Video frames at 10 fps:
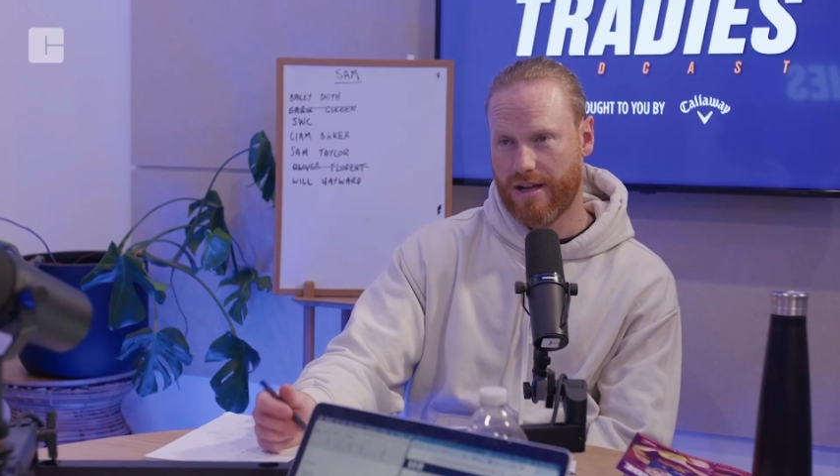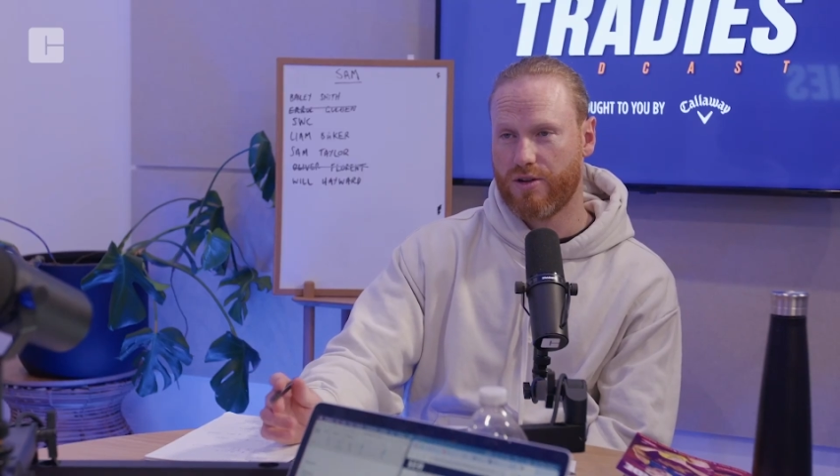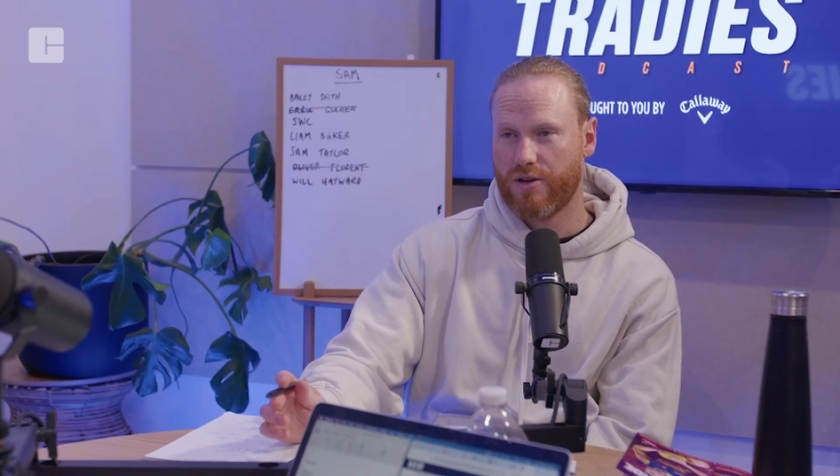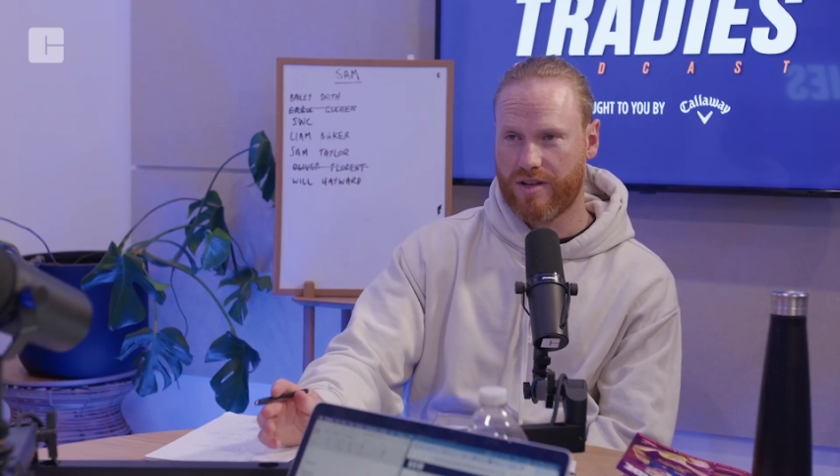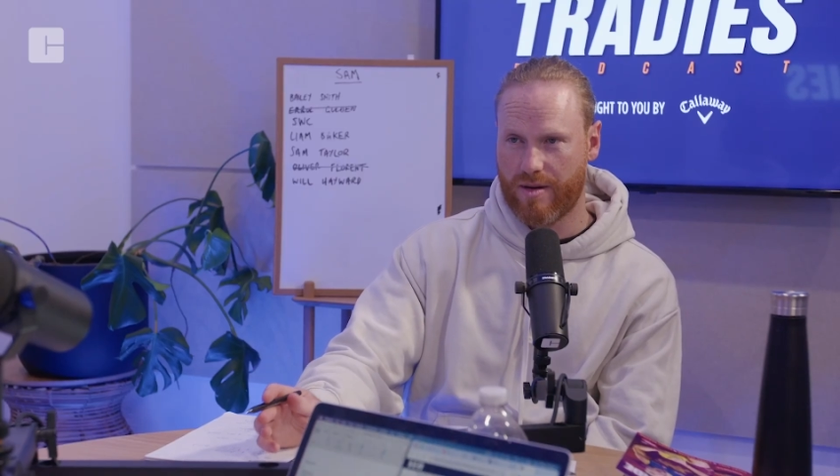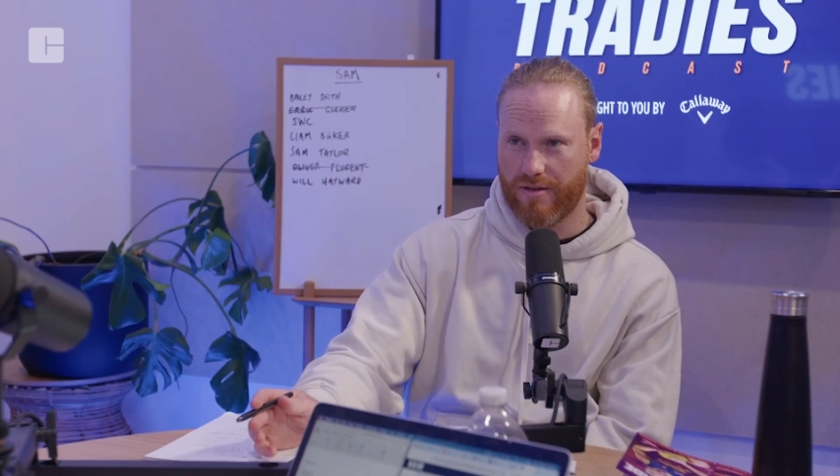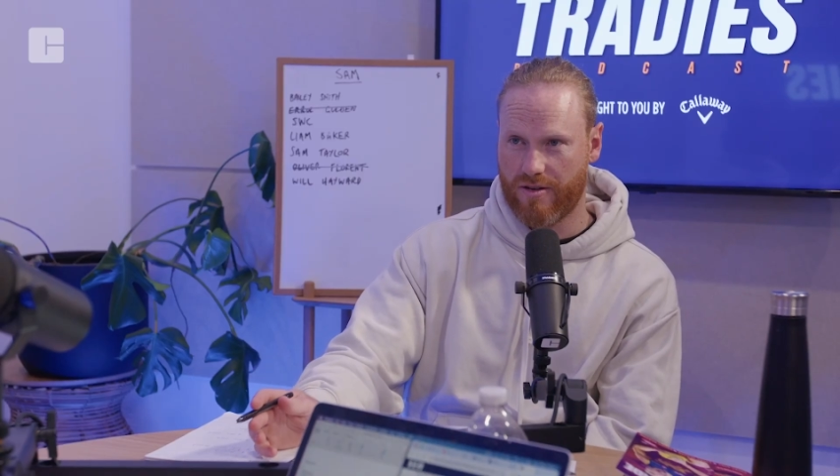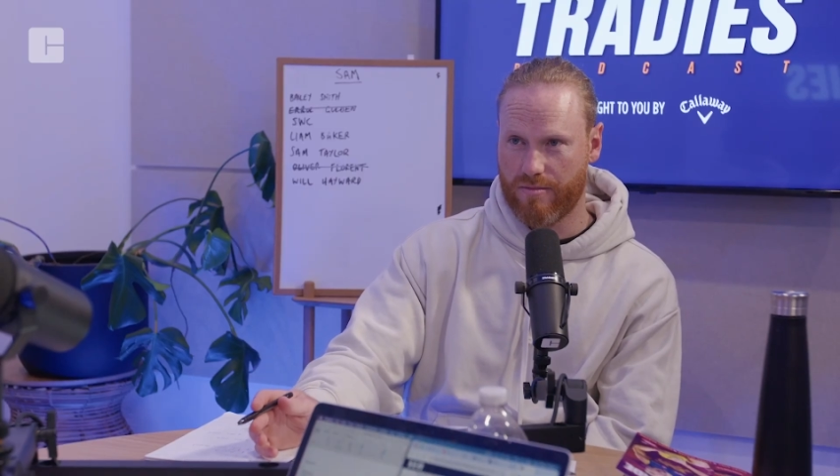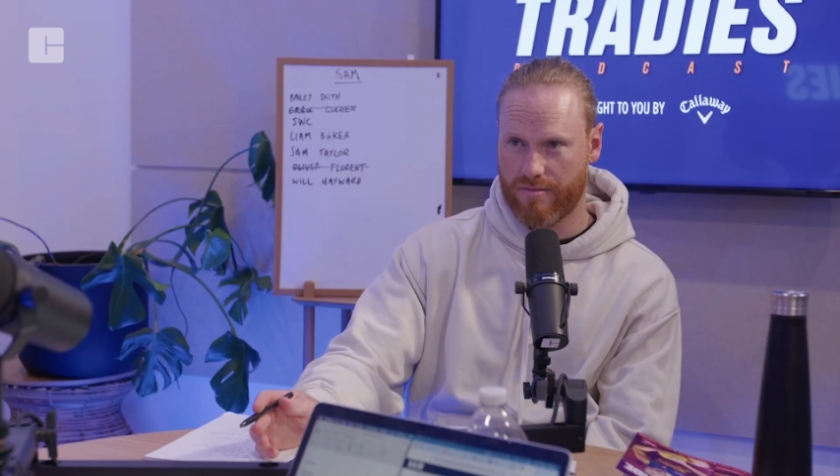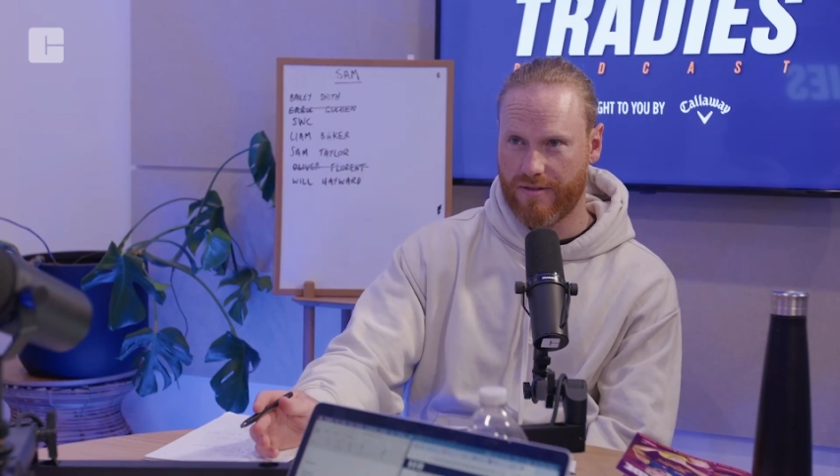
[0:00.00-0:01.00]
And you tell me if
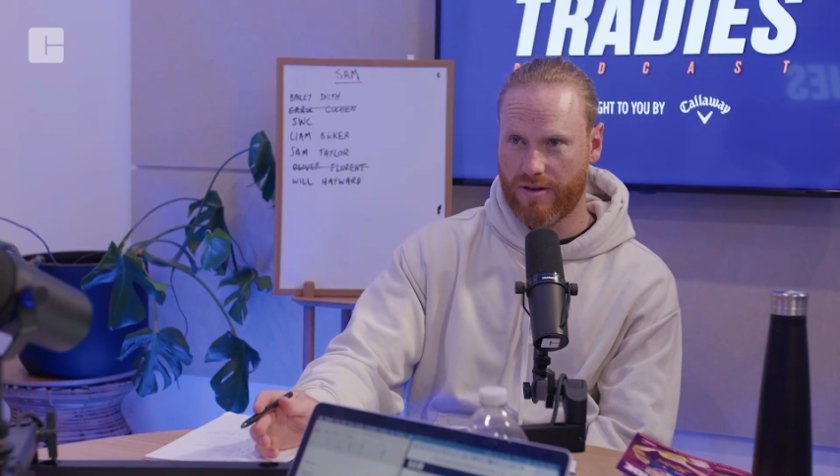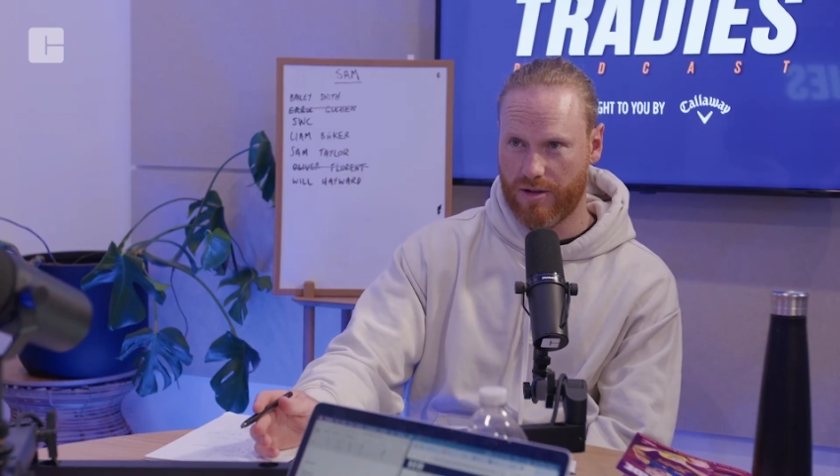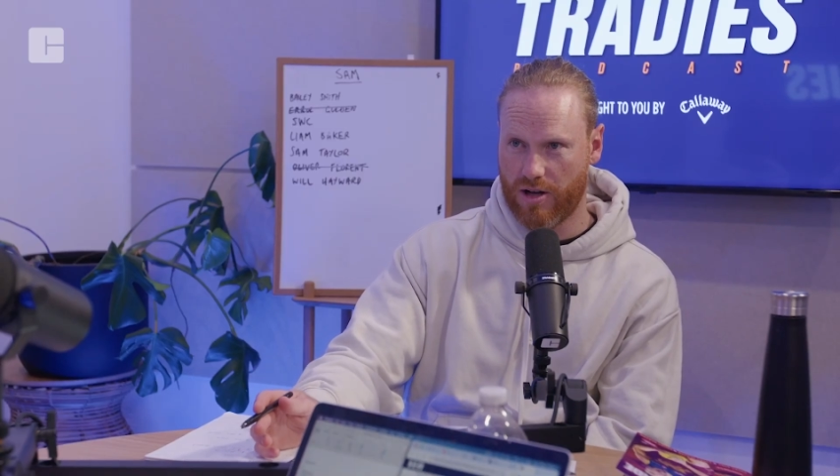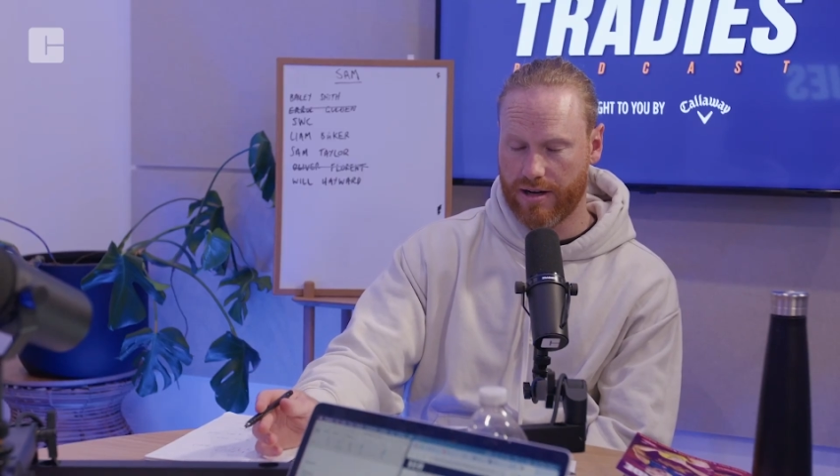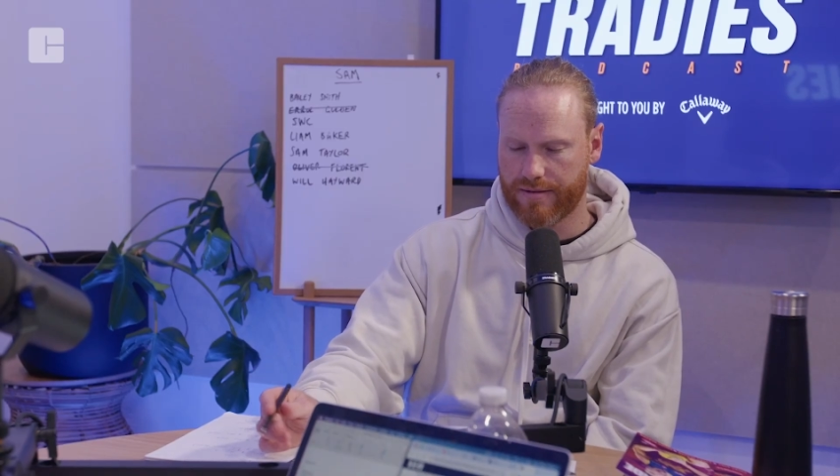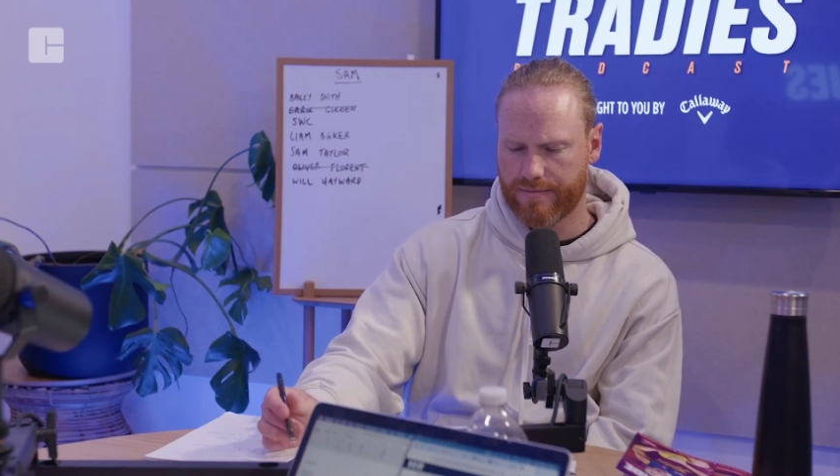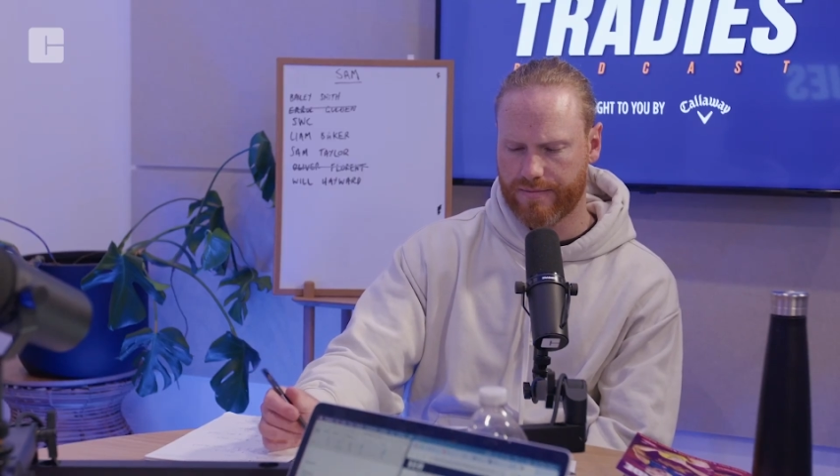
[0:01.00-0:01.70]
I'm lying.